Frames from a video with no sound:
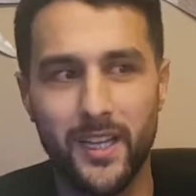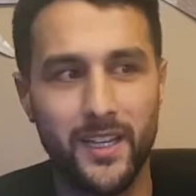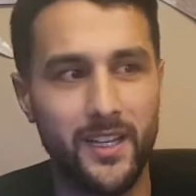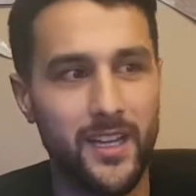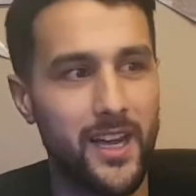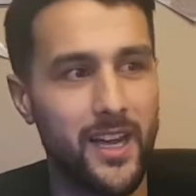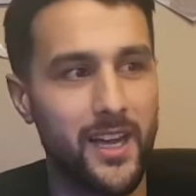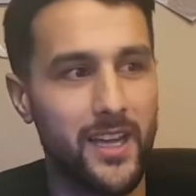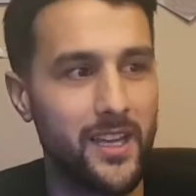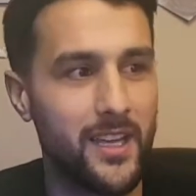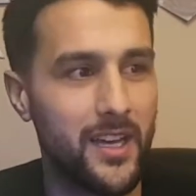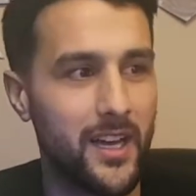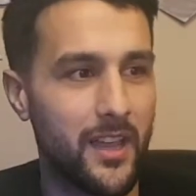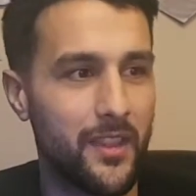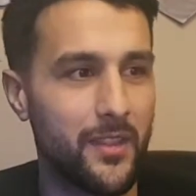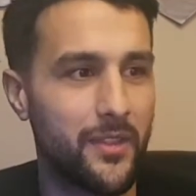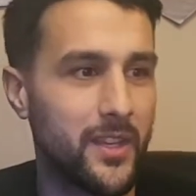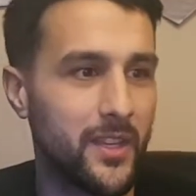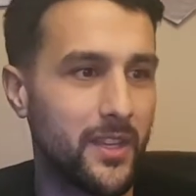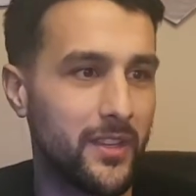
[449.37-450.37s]
I, I, I
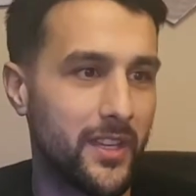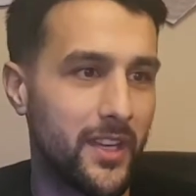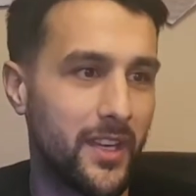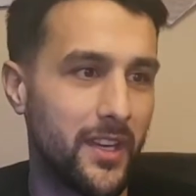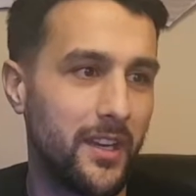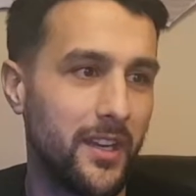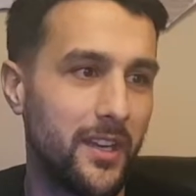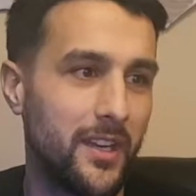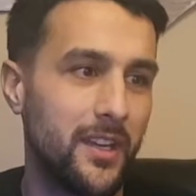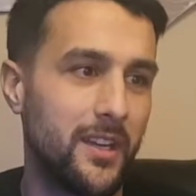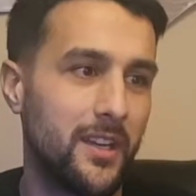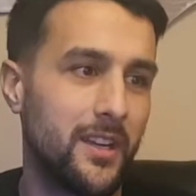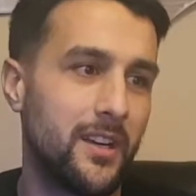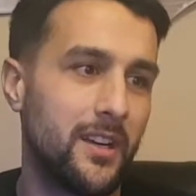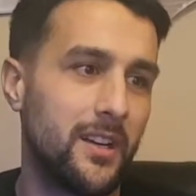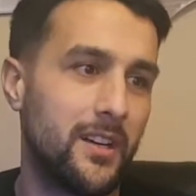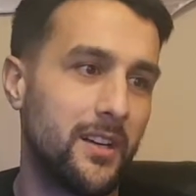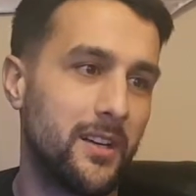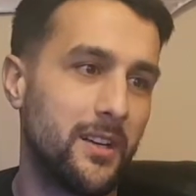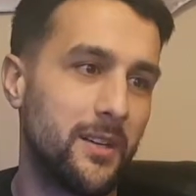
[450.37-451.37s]
think that,
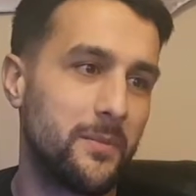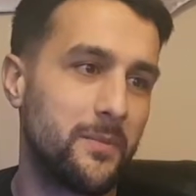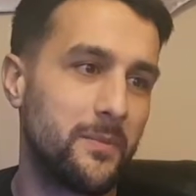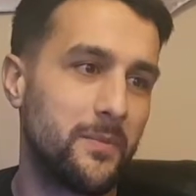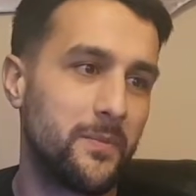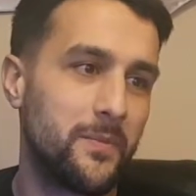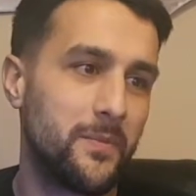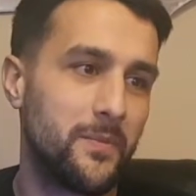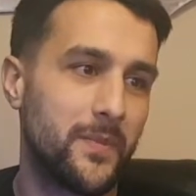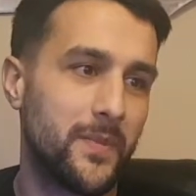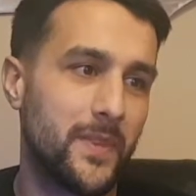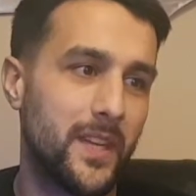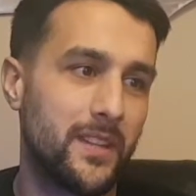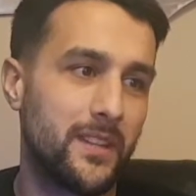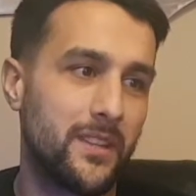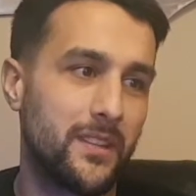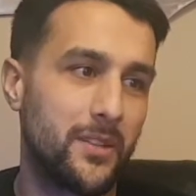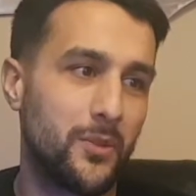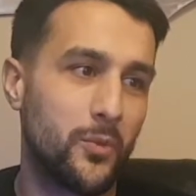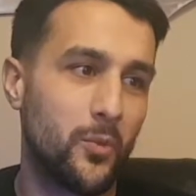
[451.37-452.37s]
um, that
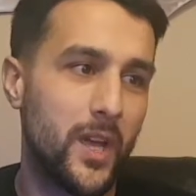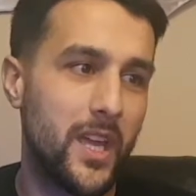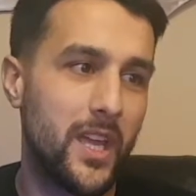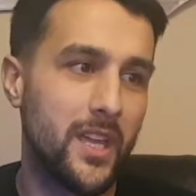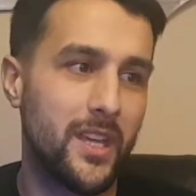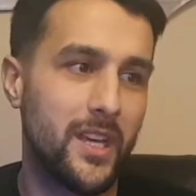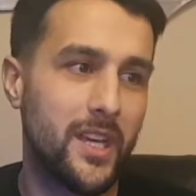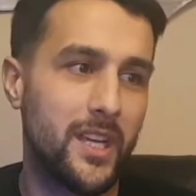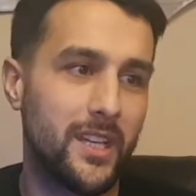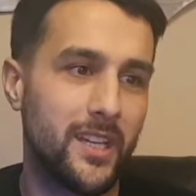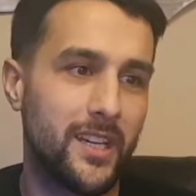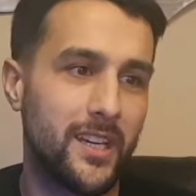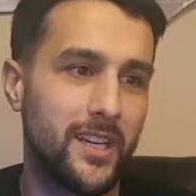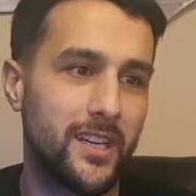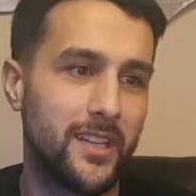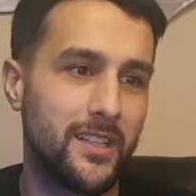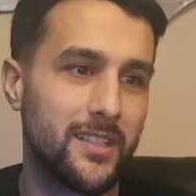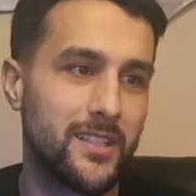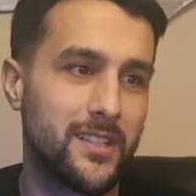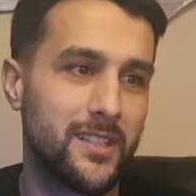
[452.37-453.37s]
the way that,
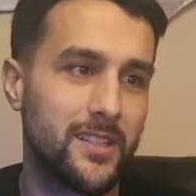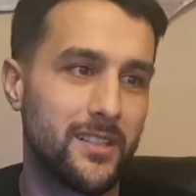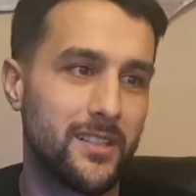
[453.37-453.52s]
that